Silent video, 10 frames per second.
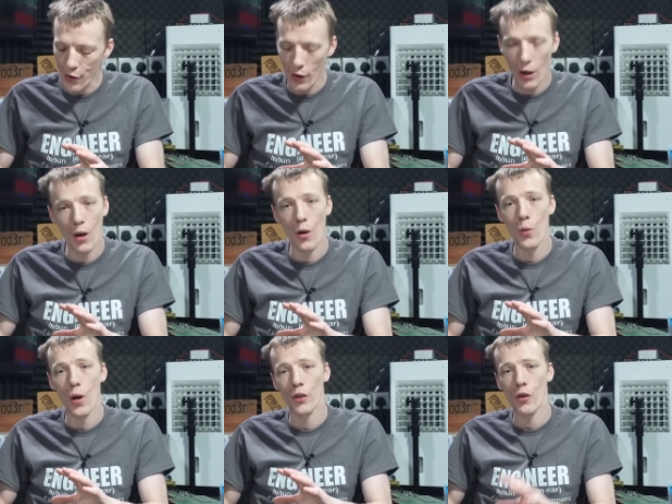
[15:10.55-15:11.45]

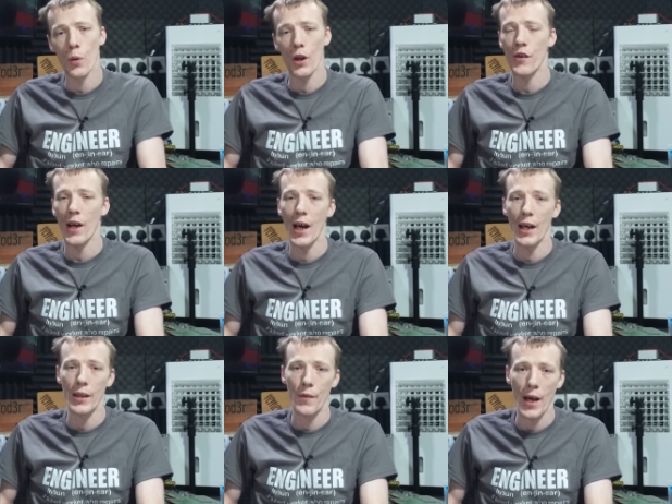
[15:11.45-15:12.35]
so I just want to
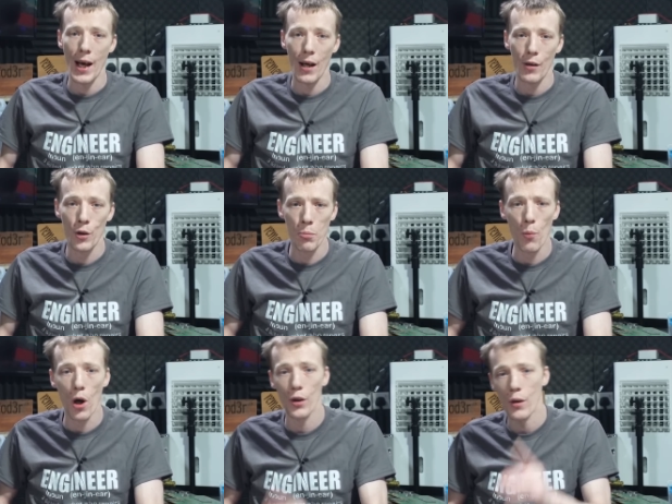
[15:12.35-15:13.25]
say that number
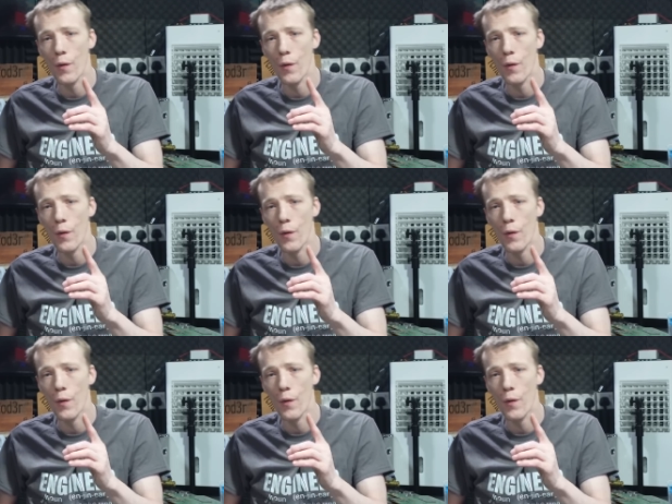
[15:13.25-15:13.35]
one,